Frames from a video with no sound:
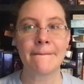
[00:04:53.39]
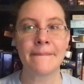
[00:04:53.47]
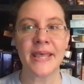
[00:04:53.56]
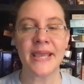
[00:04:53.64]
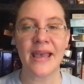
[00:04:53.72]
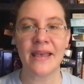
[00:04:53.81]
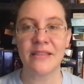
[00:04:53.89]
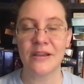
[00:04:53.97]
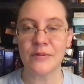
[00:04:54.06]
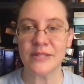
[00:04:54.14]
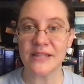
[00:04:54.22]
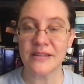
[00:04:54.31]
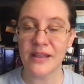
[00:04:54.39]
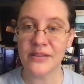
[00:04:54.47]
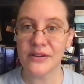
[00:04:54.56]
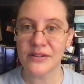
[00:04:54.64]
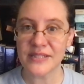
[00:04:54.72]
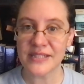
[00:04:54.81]
and they there was
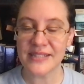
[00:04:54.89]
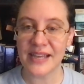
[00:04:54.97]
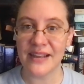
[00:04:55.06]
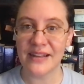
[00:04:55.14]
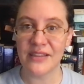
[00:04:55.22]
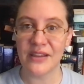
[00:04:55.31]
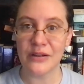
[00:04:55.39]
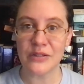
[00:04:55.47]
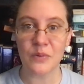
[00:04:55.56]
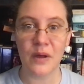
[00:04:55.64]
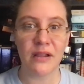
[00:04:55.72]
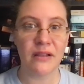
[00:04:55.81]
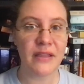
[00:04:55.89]
another society there as well,